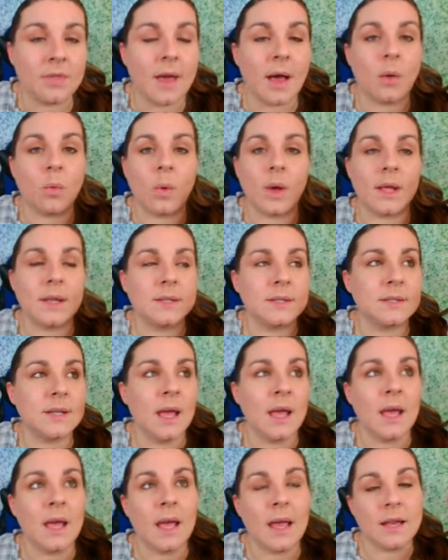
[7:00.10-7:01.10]
that was
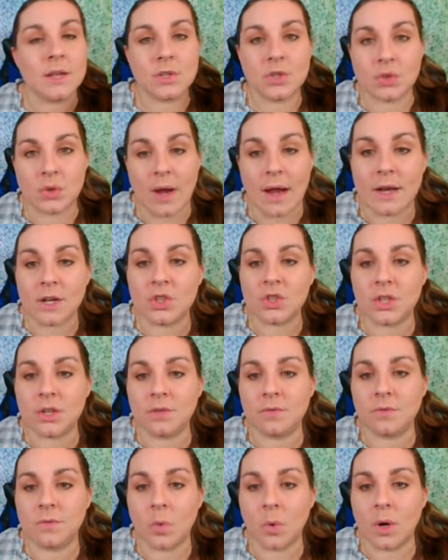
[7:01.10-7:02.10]
a strategy
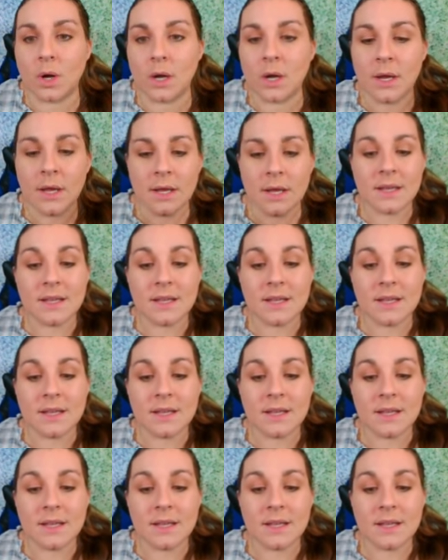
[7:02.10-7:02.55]
for